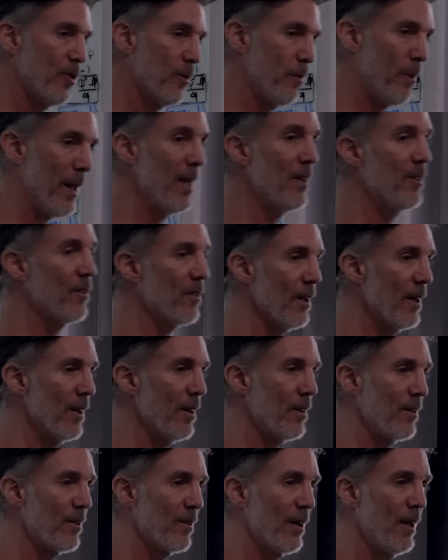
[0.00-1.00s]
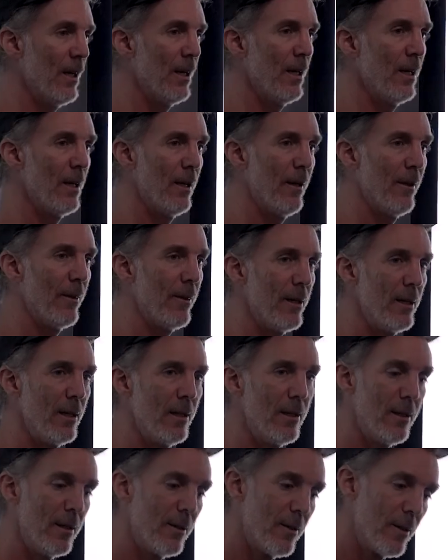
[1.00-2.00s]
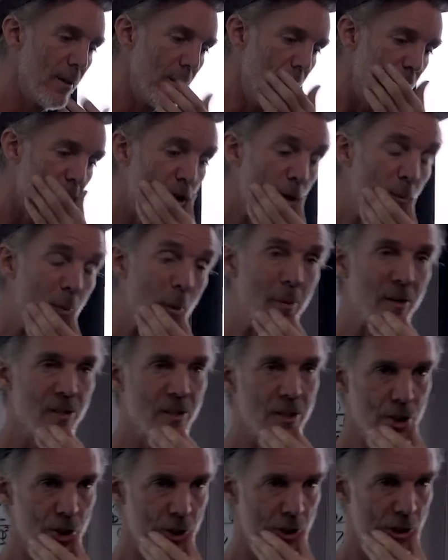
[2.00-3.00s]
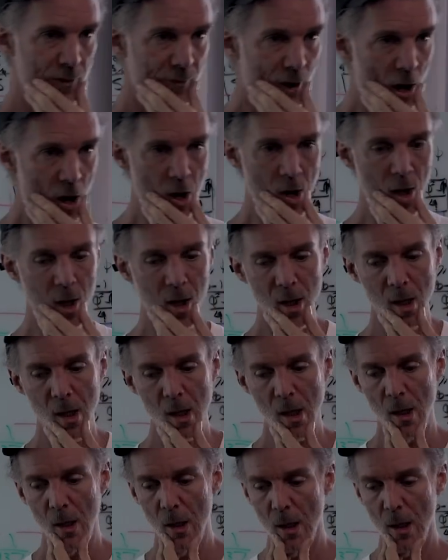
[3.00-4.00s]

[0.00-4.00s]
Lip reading: space is. The superposition of all